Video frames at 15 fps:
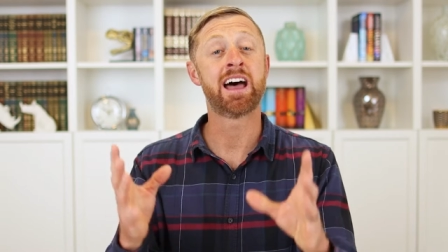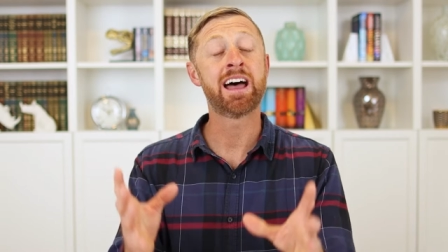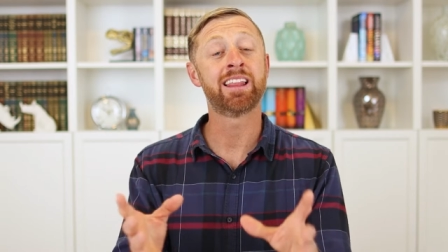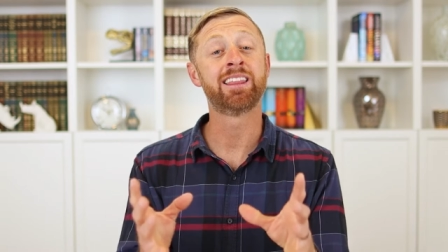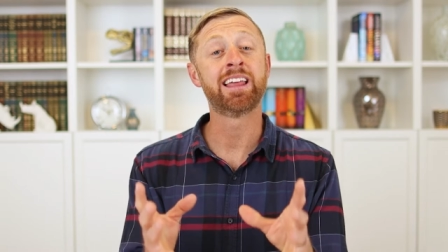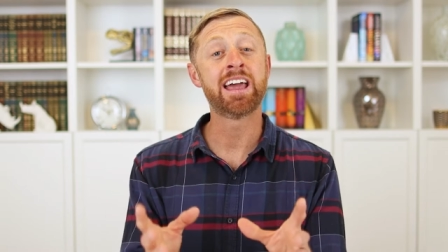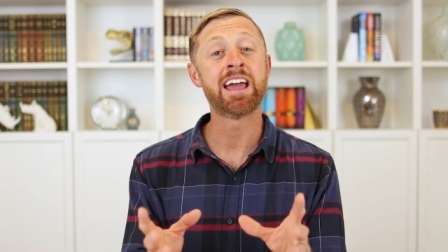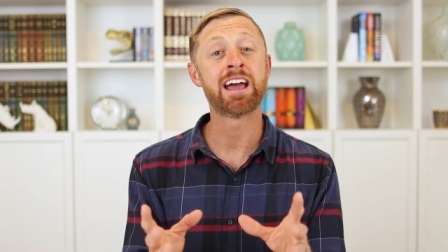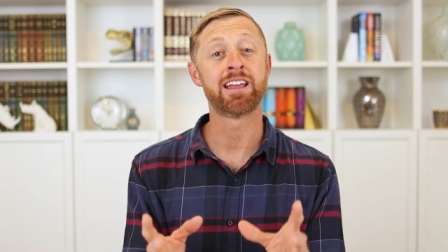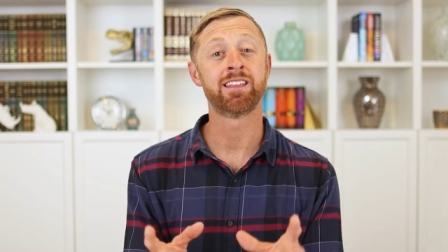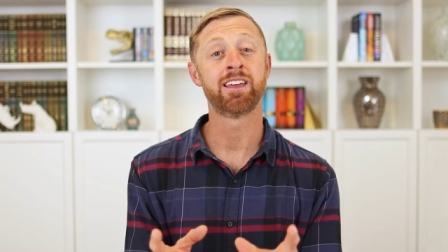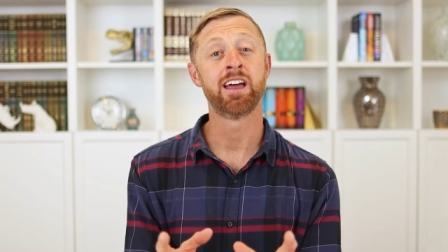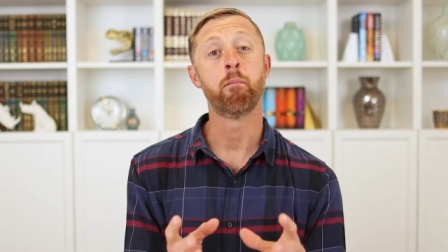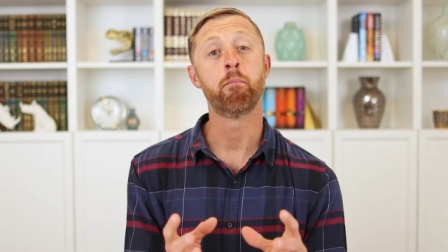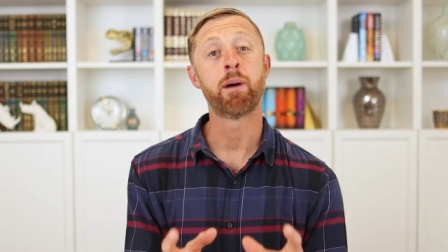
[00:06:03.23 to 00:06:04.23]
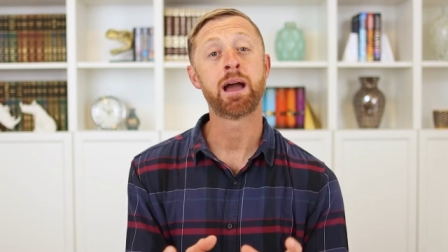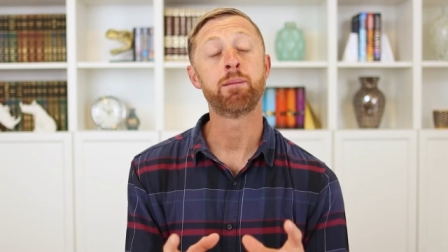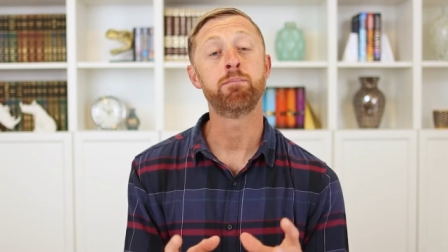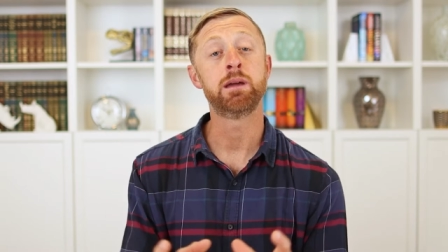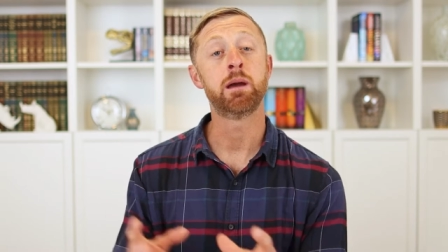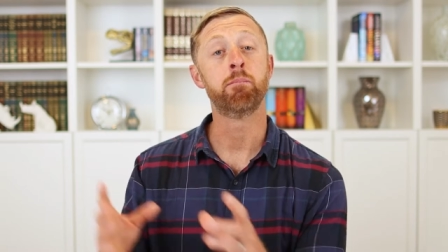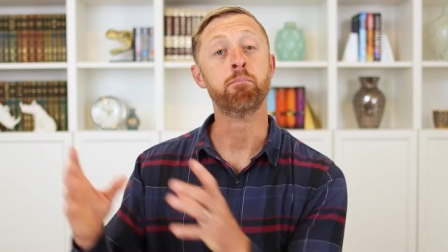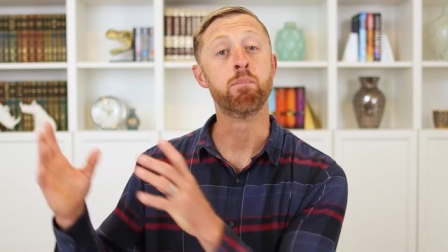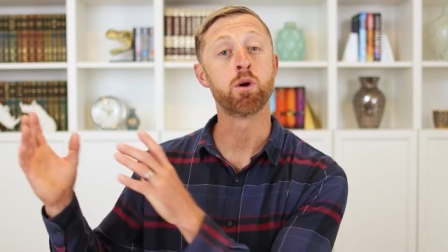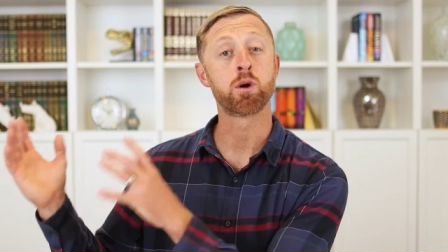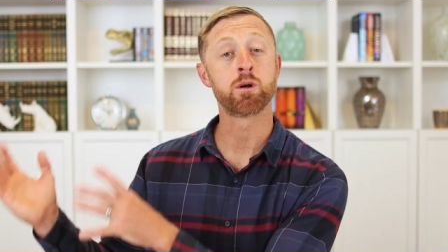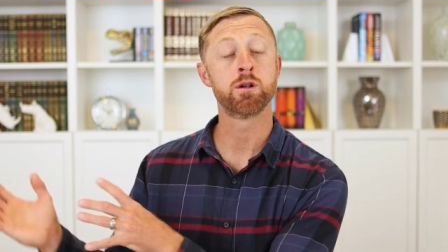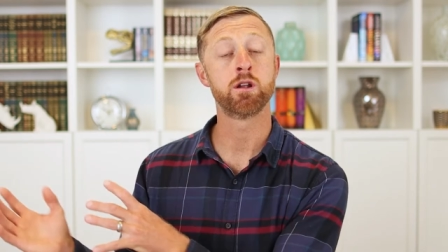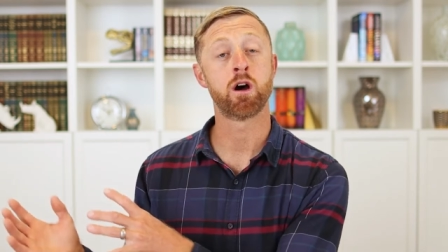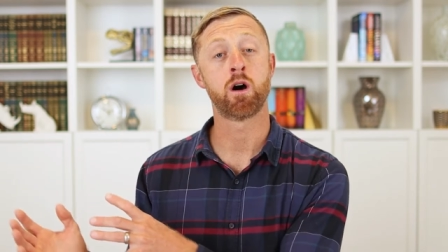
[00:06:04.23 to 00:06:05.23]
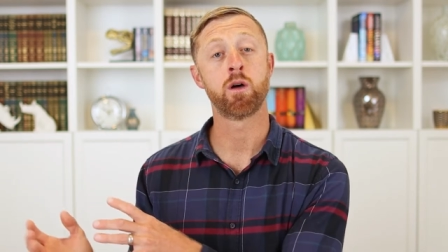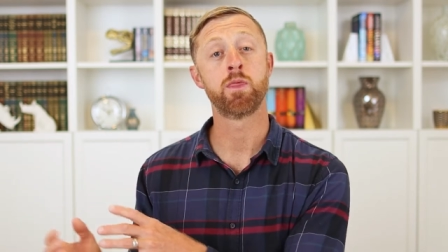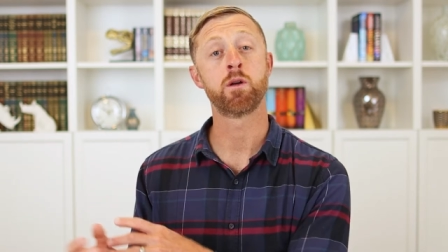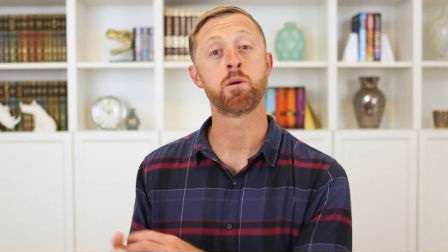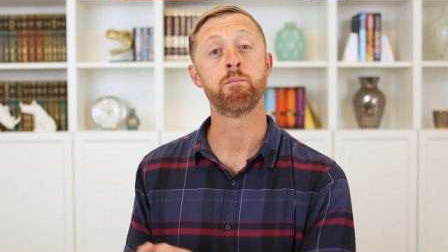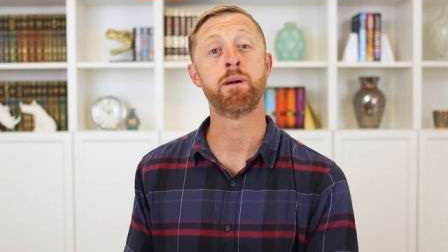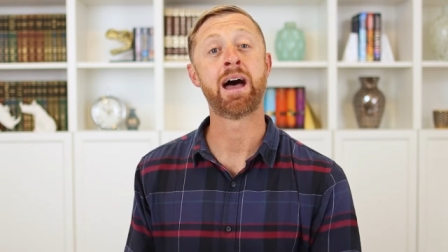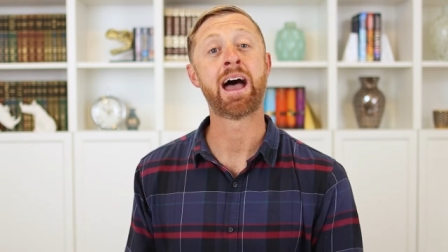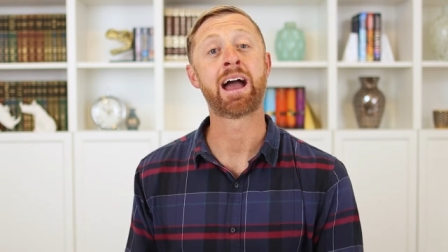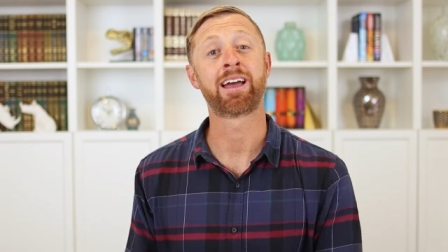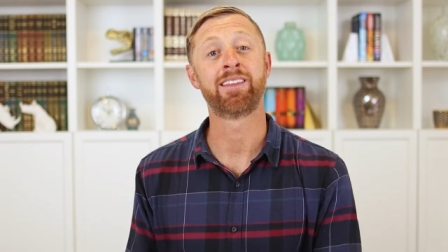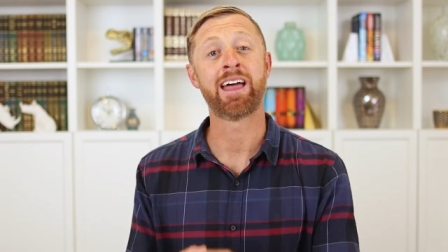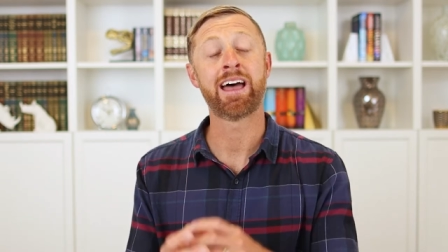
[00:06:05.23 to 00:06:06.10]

that land might be a burden on their back.